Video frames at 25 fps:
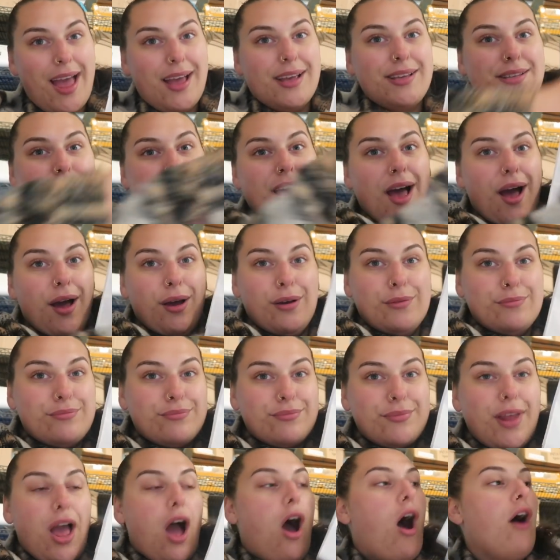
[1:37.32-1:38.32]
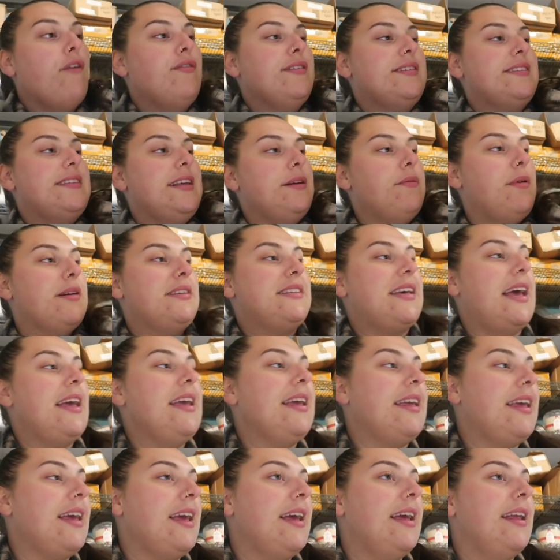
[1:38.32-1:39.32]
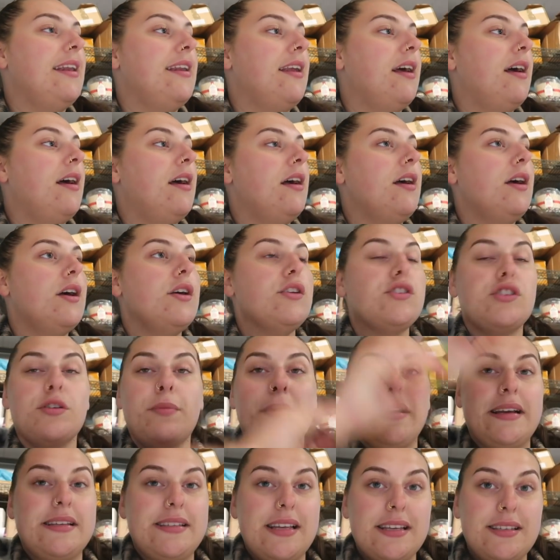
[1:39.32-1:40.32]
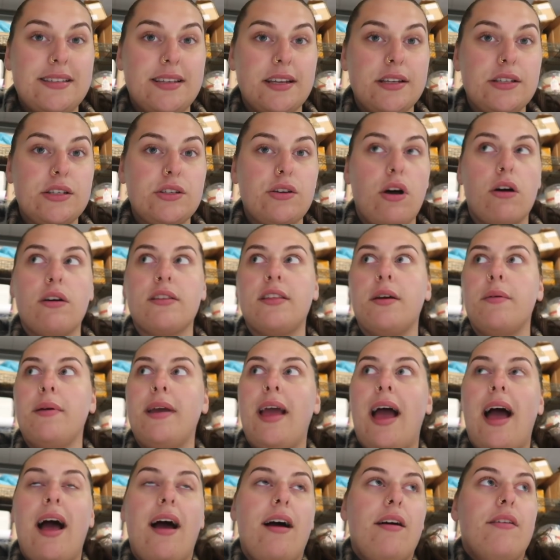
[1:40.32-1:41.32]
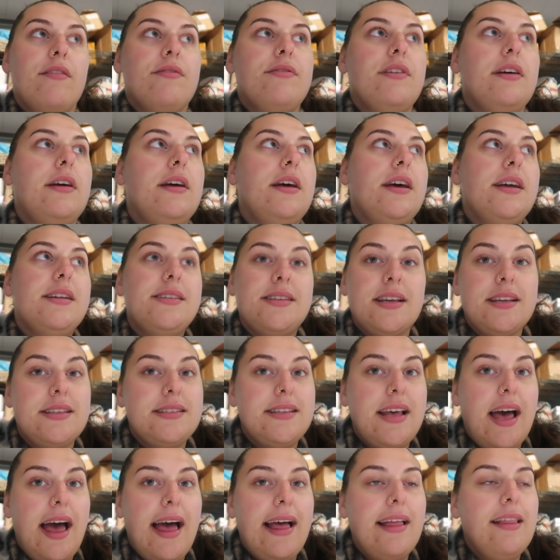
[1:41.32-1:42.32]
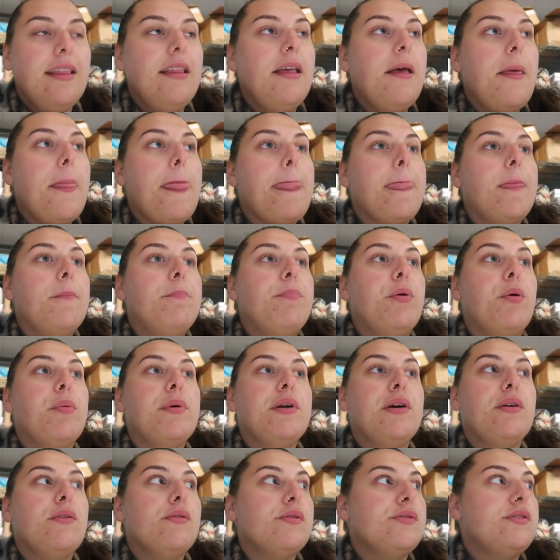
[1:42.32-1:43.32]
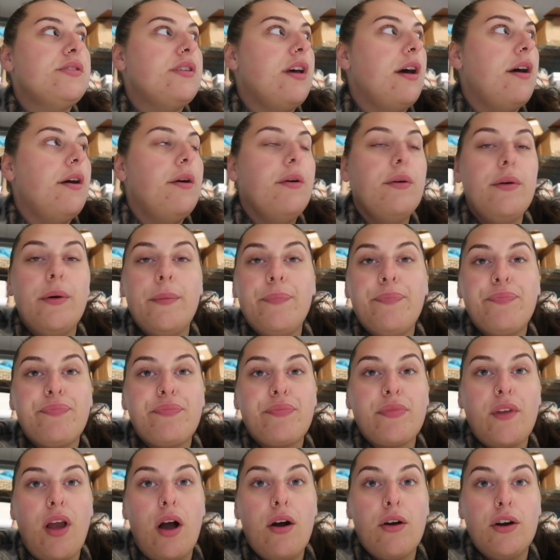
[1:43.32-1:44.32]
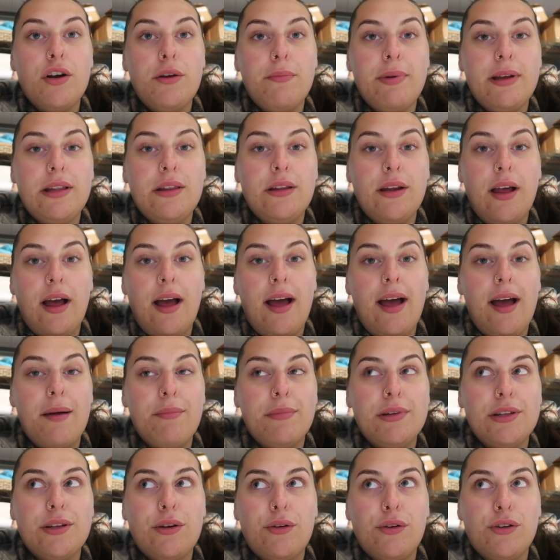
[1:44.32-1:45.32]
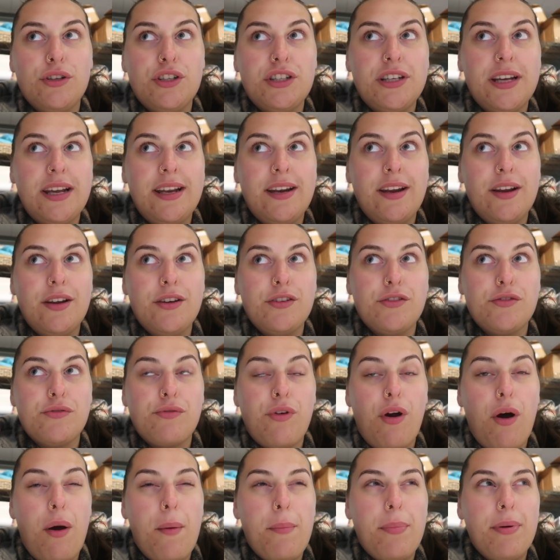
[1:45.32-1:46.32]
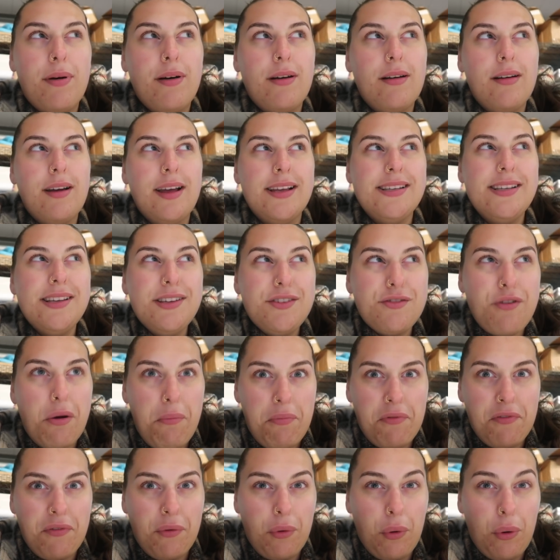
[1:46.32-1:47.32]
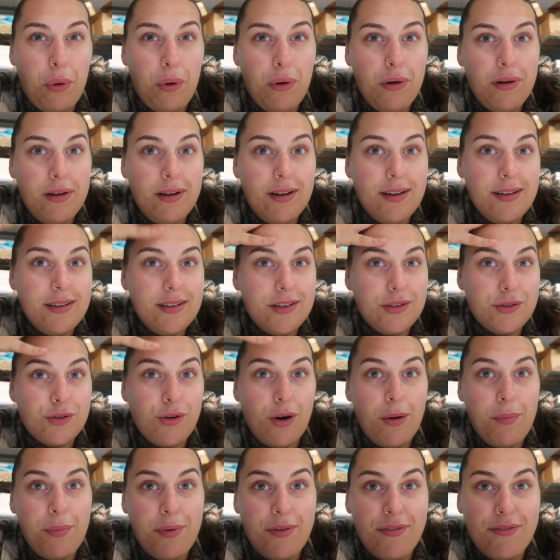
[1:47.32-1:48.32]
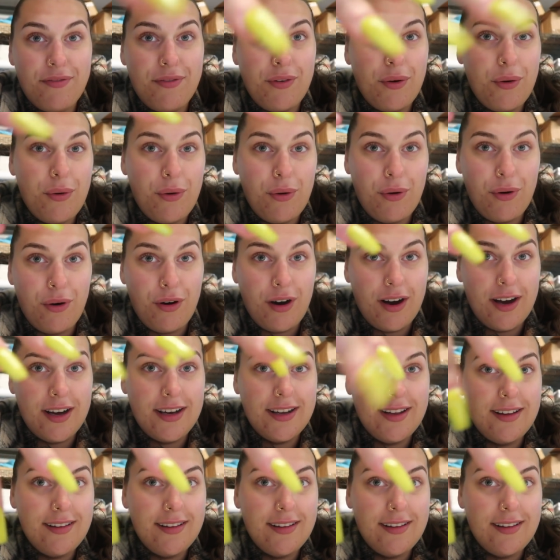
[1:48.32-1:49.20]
So obviously we're taking some existing stock that we have to sell, but we also are going to be launching drop four